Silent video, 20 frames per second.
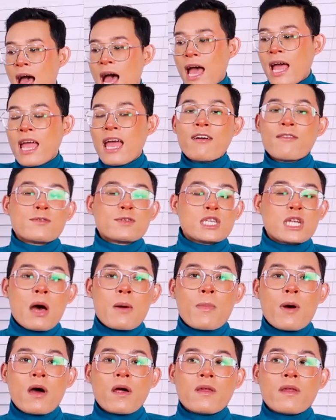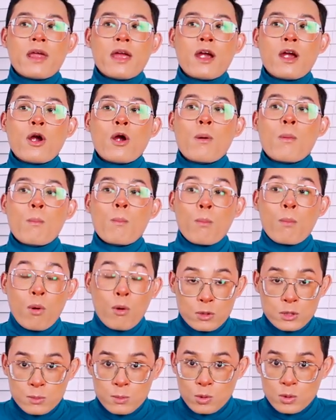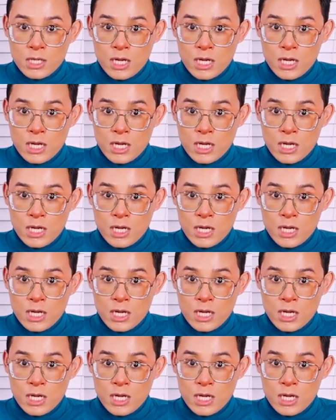I have shopped on there multiple